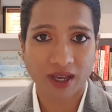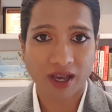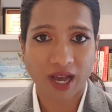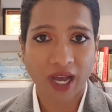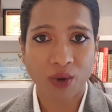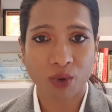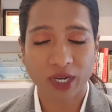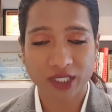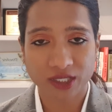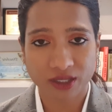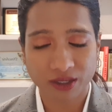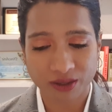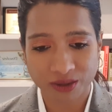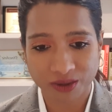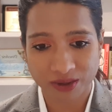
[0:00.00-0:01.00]
I want
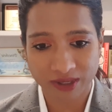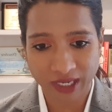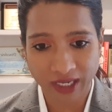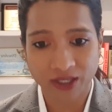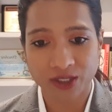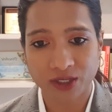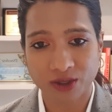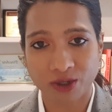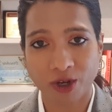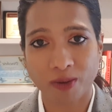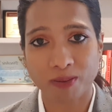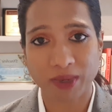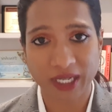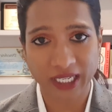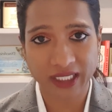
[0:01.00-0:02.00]
you now to
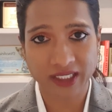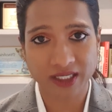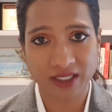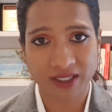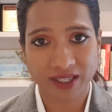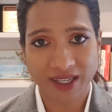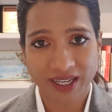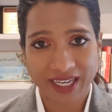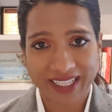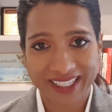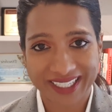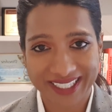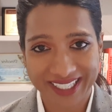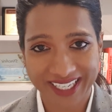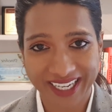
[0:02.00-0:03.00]
complete
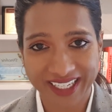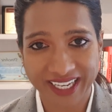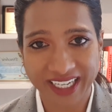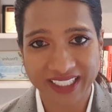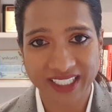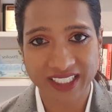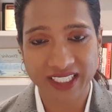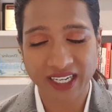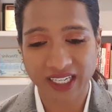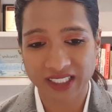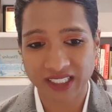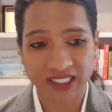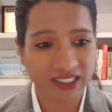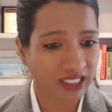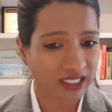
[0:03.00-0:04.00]
these 10
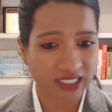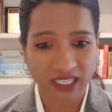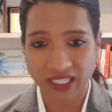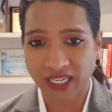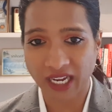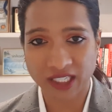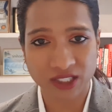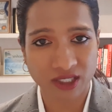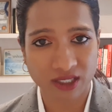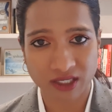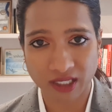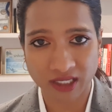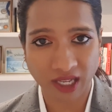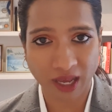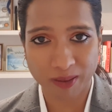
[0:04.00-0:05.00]
exercises, these 10 actions
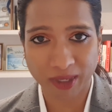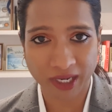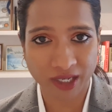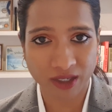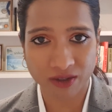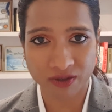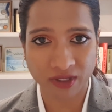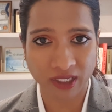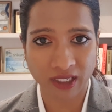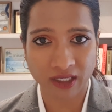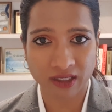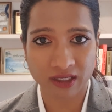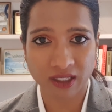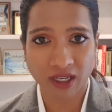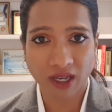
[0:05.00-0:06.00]
that's coming out of
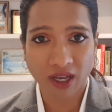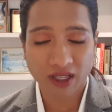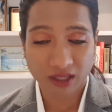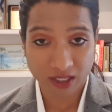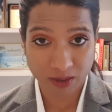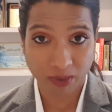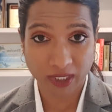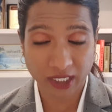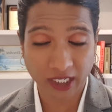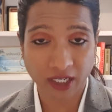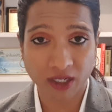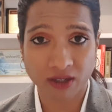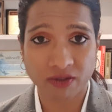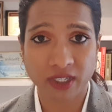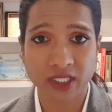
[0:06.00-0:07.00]
this
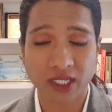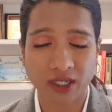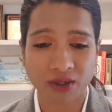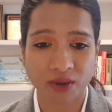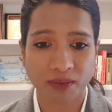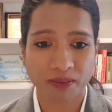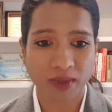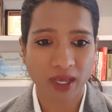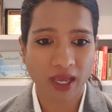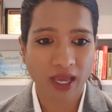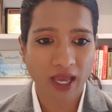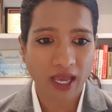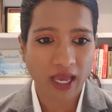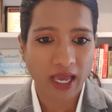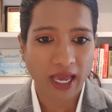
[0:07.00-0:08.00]
particular video.
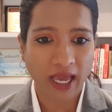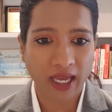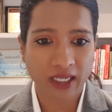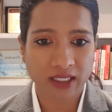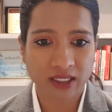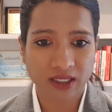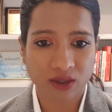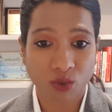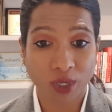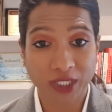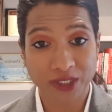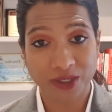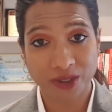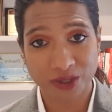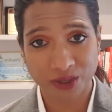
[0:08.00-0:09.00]
And
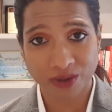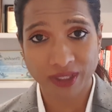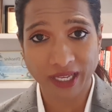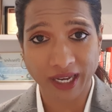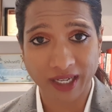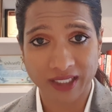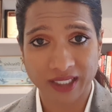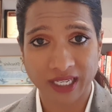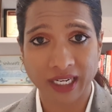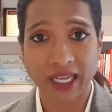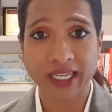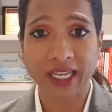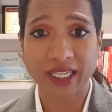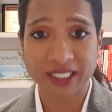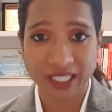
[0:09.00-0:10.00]
once you do that, then I
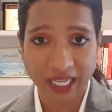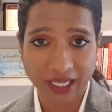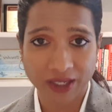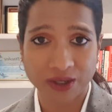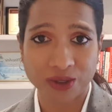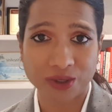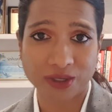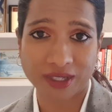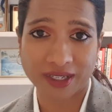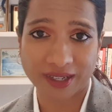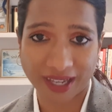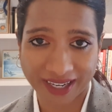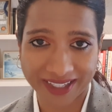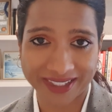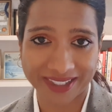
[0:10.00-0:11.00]
can take you to the
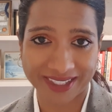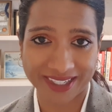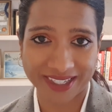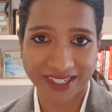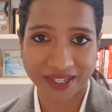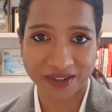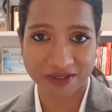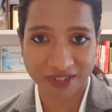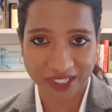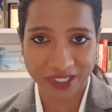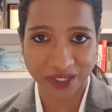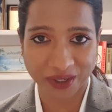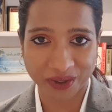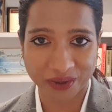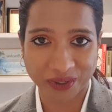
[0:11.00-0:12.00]
next
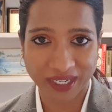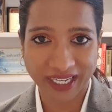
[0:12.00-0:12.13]
video